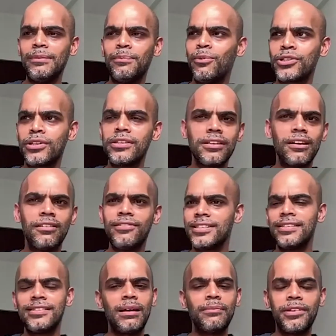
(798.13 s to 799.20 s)
postal service,
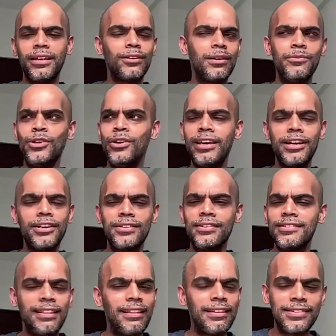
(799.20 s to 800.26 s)
and something of communications,
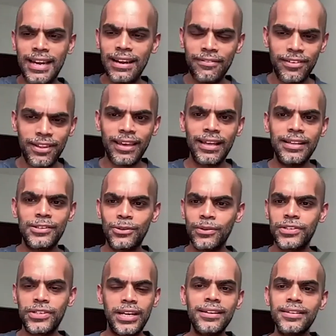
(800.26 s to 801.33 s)
and then send everything else to the
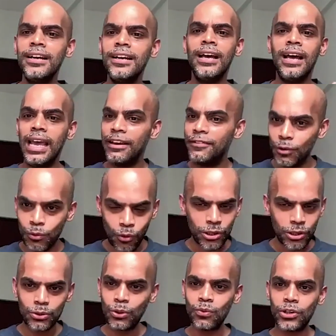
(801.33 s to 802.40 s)
state. If you
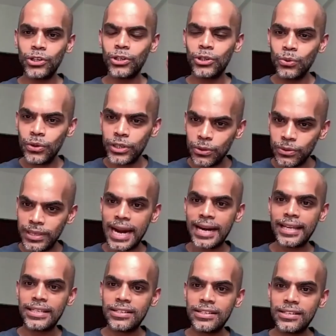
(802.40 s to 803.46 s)
don't want to do it to that
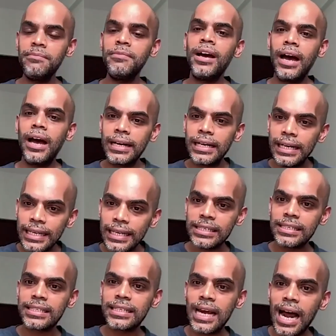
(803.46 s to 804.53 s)
extreme, at least
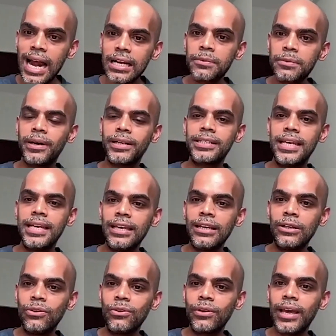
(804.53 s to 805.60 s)
start by
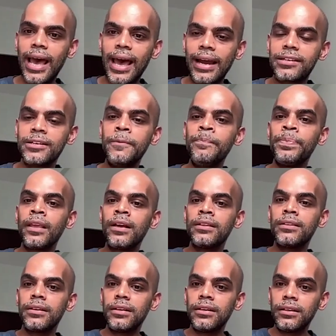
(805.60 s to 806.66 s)
taking a look at
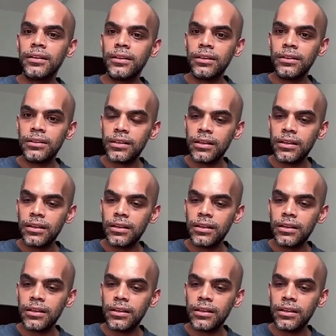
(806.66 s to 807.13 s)
the